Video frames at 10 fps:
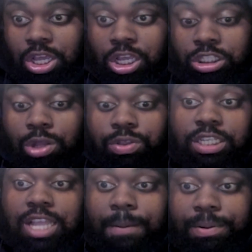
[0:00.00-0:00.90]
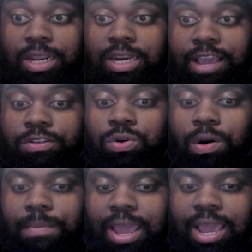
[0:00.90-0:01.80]
So this company, Dave's
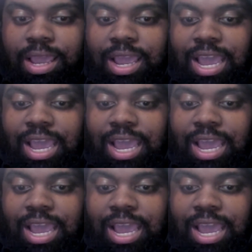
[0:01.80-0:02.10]
Gourmet,